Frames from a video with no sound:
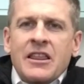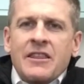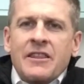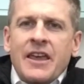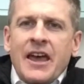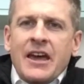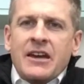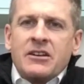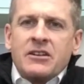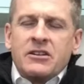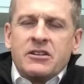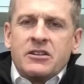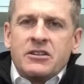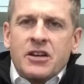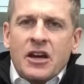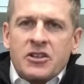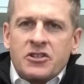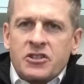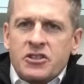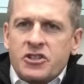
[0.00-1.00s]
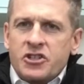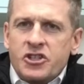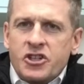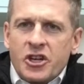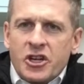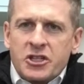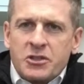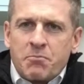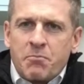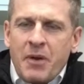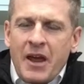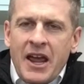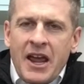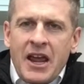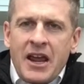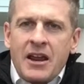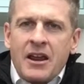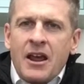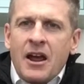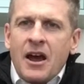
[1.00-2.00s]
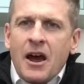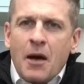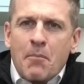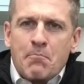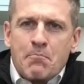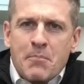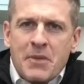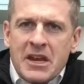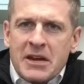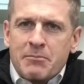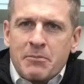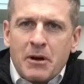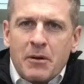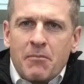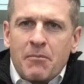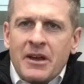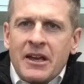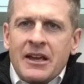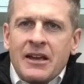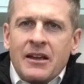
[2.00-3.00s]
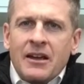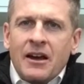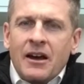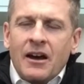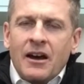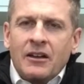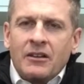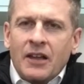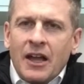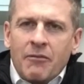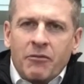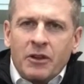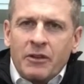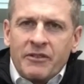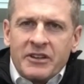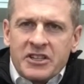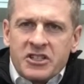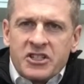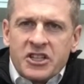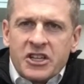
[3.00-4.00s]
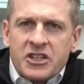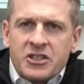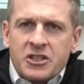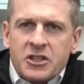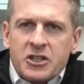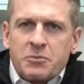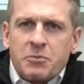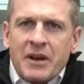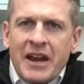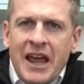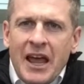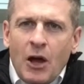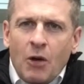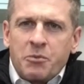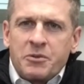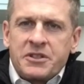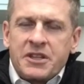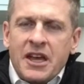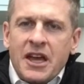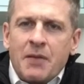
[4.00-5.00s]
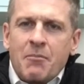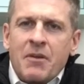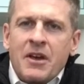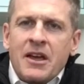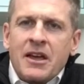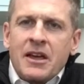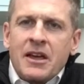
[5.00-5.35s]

that doesn't just pay a minimum uh, level of existence, but helps them,